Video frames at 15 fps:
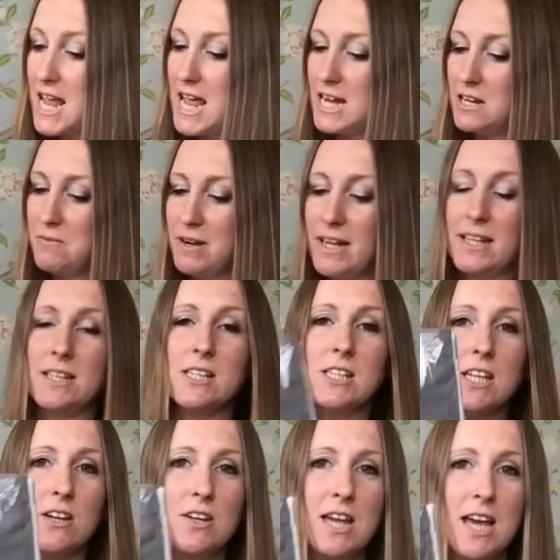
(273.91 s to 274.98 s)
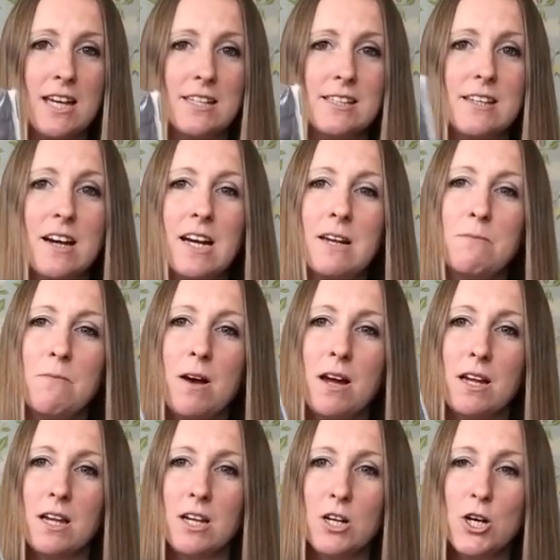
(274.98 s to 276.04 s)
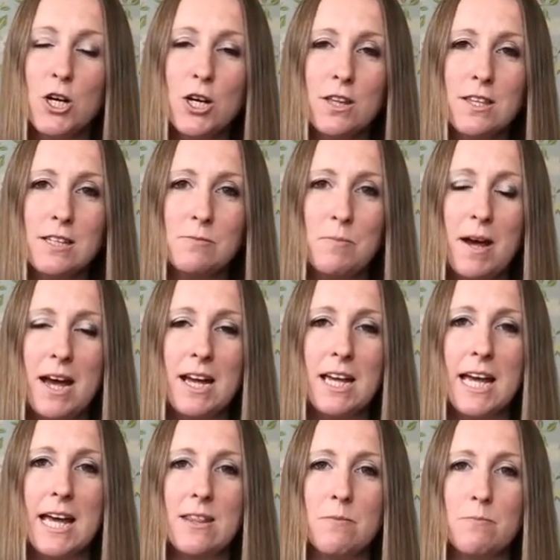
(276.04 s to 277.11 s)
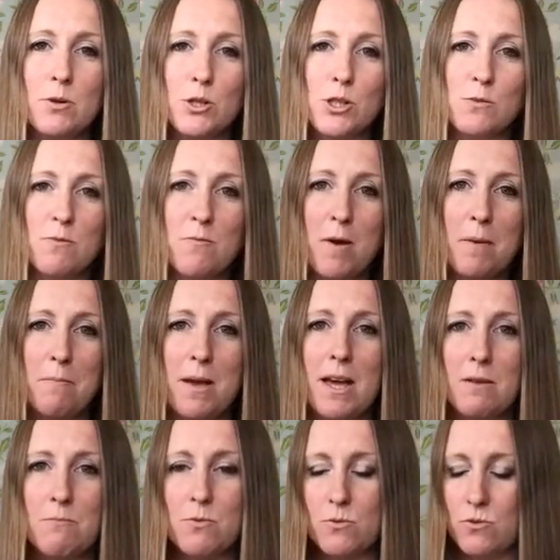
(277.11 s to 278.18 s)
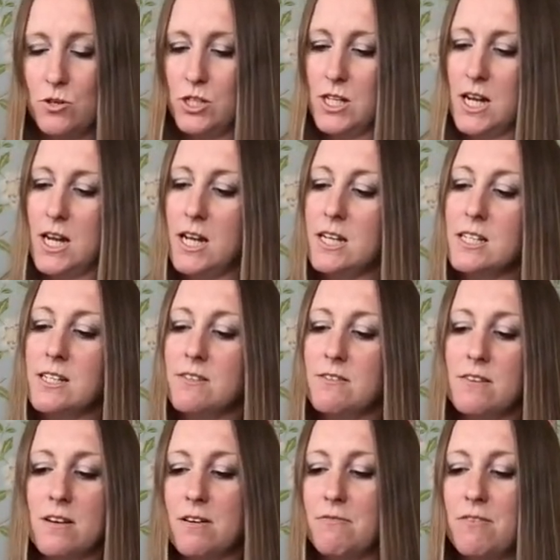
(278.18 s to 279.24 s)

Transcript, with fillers: Anyway, so yes, I'm going to hook this bag at the bottom of my pegboard and uh,